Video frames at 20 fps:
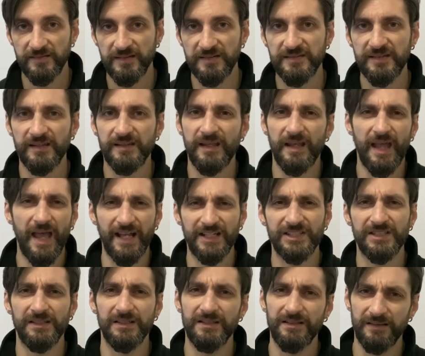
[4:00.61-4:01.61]
is that they
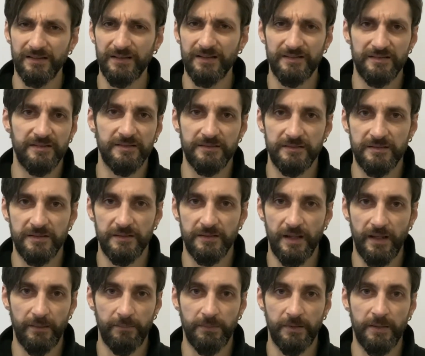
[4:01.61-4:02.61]
actually listen to
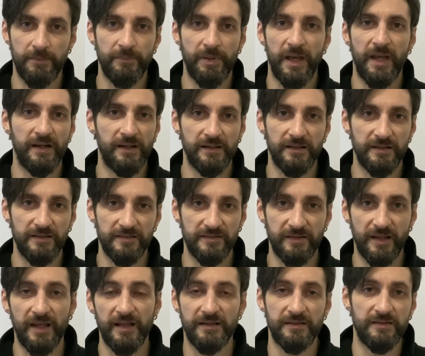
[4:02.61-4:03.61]
their
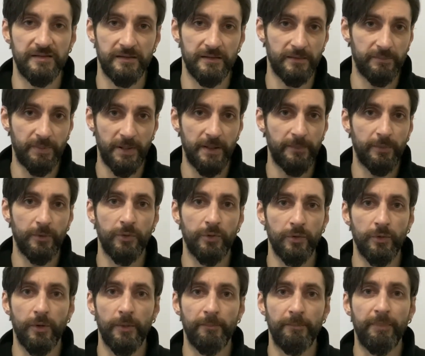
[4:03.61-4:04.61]
competitors and to the people
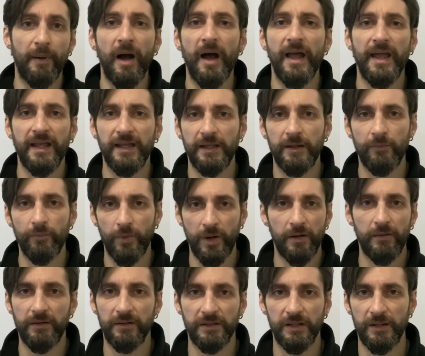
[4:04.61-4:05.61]
who are buying and
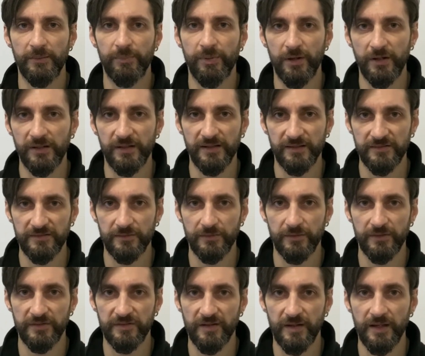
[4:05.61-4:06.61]
wearing their products all
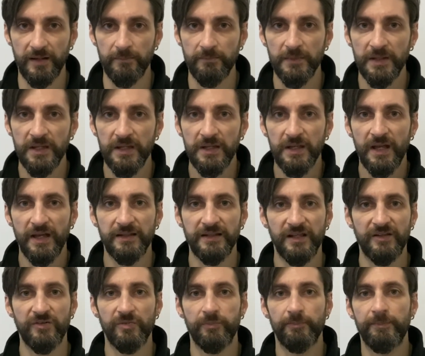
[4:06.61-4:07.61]
the time. And
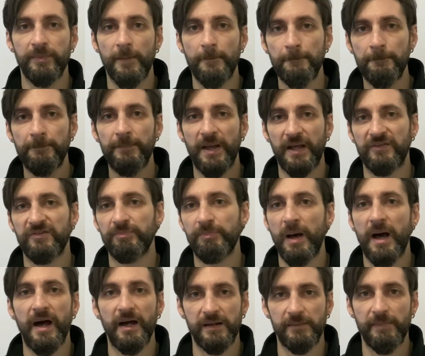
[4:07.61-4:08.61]
that's the best
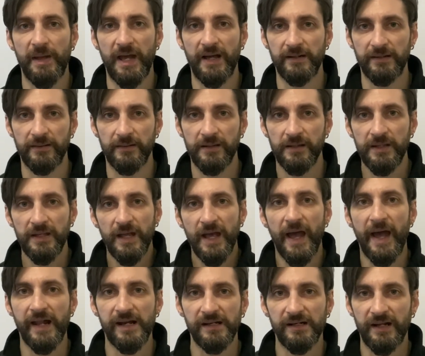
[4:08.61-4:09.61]
part about it.
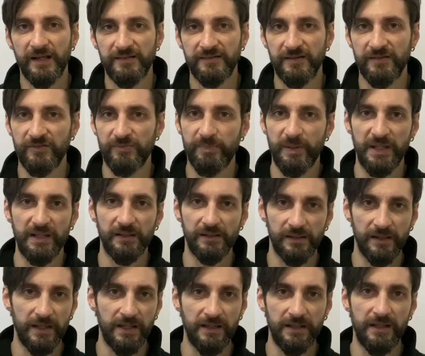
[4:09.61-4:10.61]
Adidas has
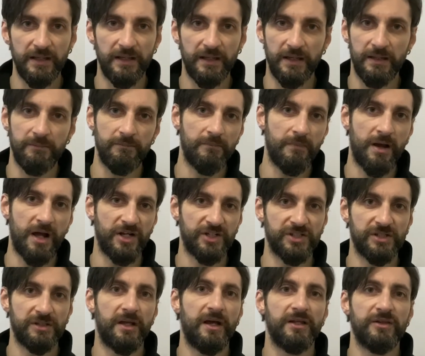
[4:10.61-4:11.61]
been leading in
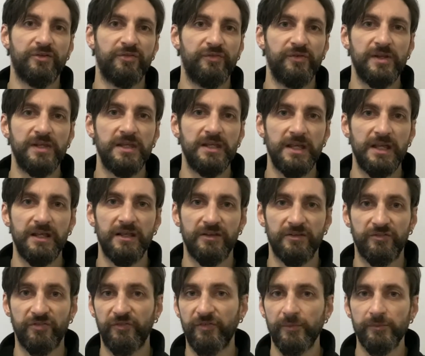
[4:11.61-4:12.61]
martial arts for
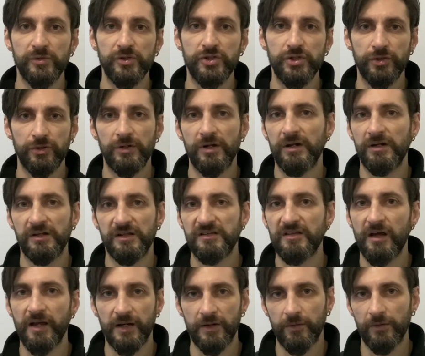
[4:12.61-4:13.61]
years, from judo to
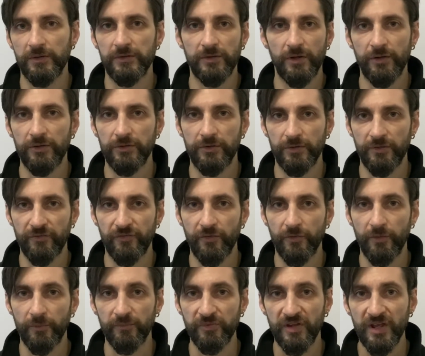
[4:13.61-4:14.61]
taekwondo
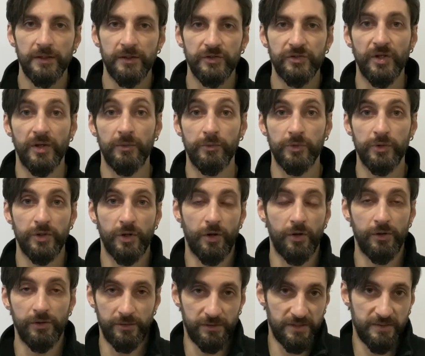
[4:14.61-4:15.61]
uniforms. So it would
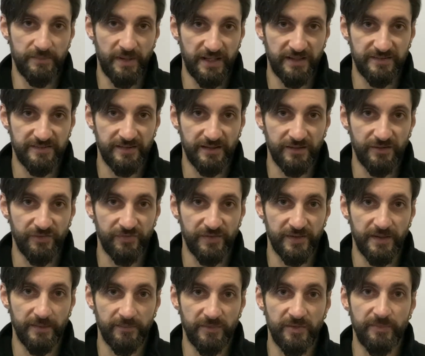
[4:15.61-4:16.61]
only make sense for
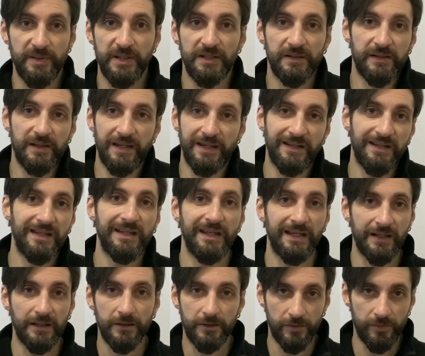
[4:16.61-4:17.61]
them to be leading
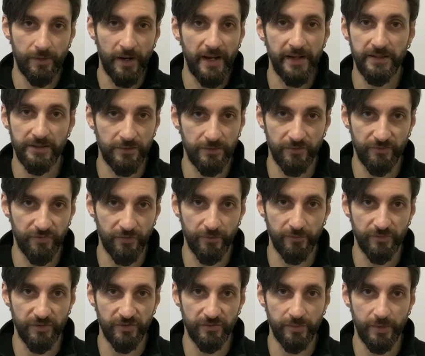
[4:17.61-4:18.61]
in karate
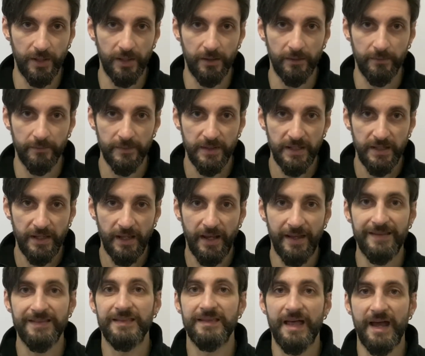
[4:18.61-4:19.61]
uniforms as well.
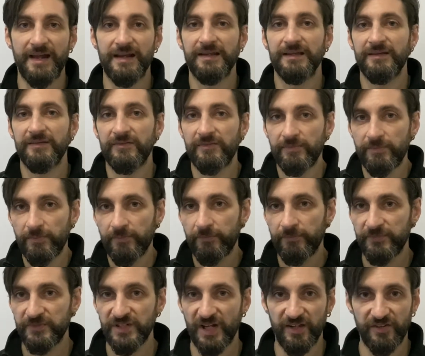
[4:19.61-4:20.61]
And that is
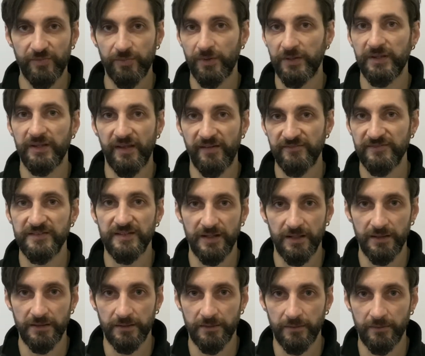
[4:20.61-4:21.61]
just what they've
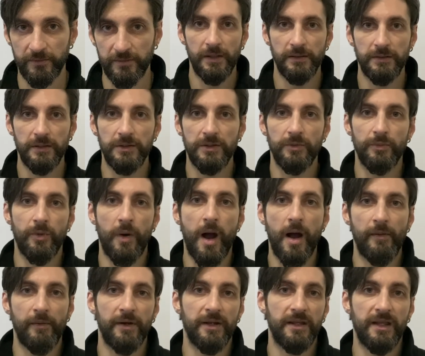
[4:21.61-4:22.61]
done. The
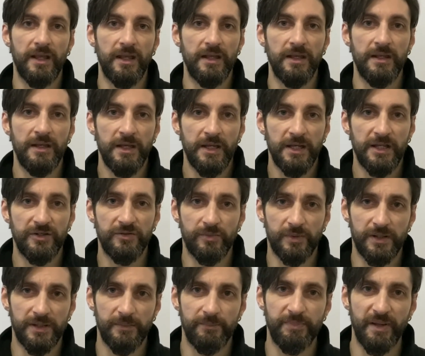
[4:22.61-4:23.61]
Yawara gi is
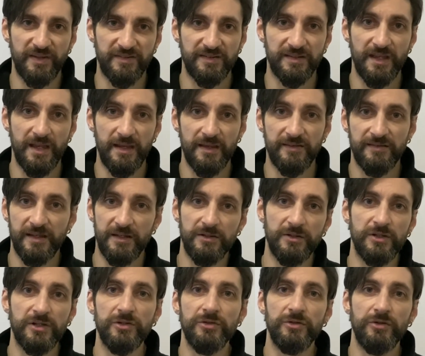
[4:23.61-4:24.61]
one of the best gis that
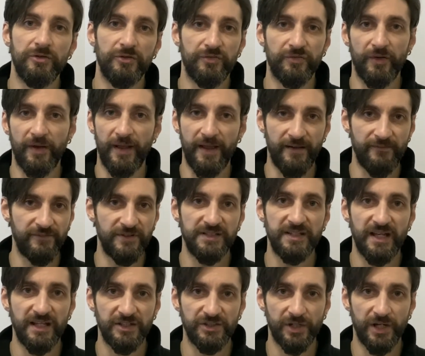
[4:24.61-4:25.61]
you can use for
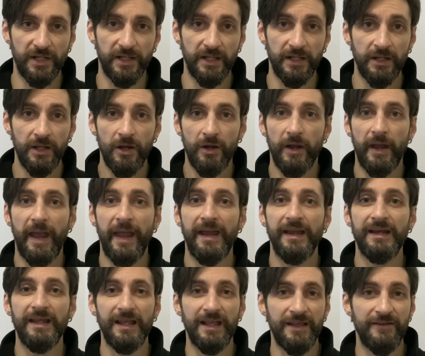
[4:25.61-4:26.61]
everyday training
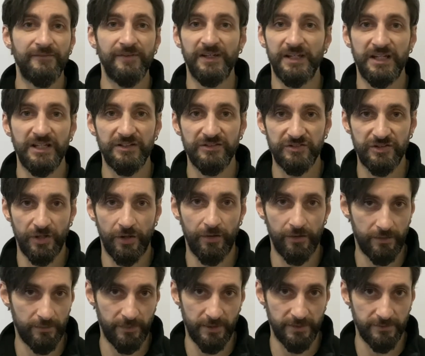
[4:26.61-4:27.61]
and even in
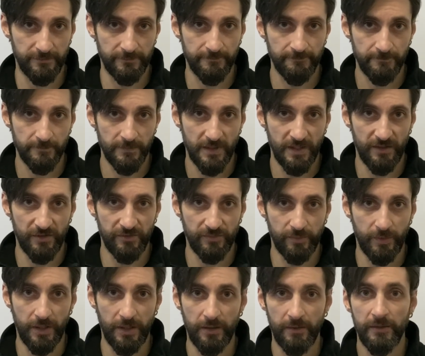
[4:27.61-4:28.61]
tournament as
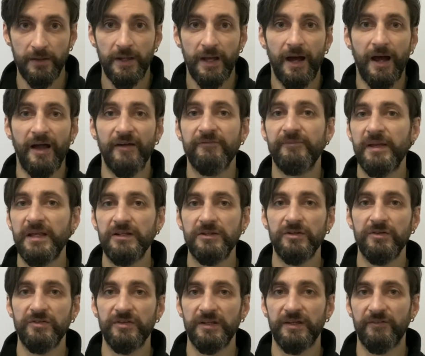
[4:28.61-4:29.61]
well. I've been
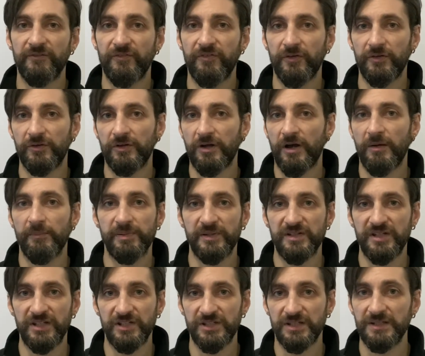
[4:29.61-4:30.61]
using it for
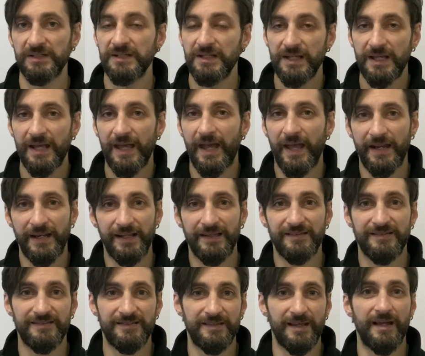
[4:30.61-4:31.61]
competition and
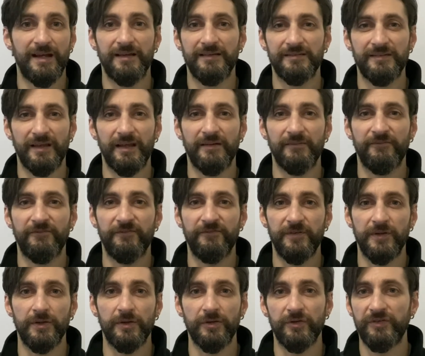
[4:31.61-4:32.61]
it sounds and
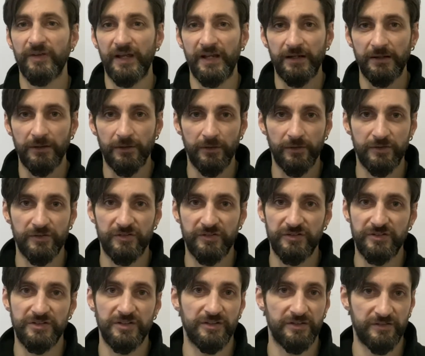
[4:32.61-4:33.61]
feels and looks
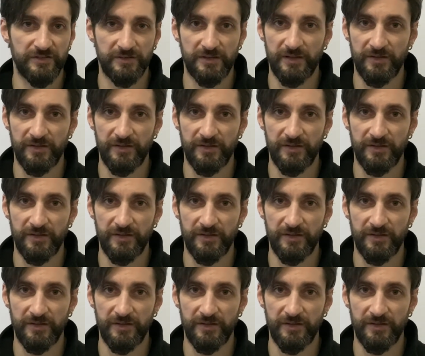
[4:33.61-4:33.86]
just